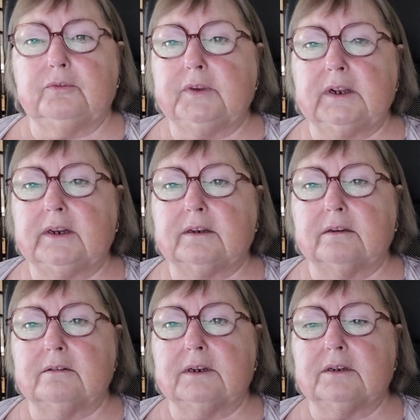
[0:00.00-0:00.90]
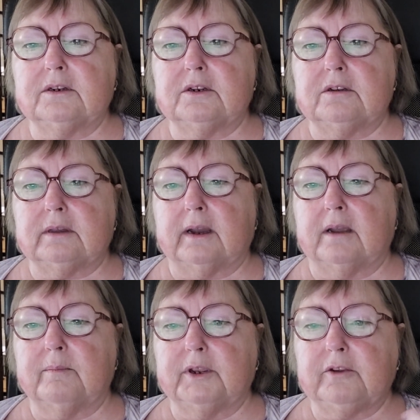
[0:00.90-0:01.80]
really don't need to do
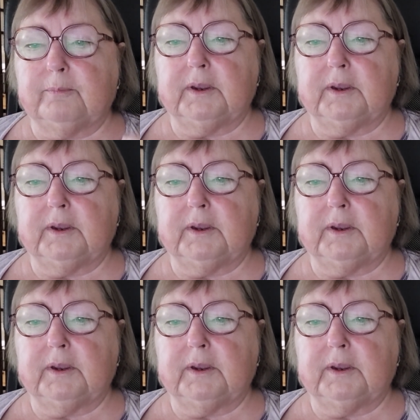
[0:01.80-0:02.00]
that, but you've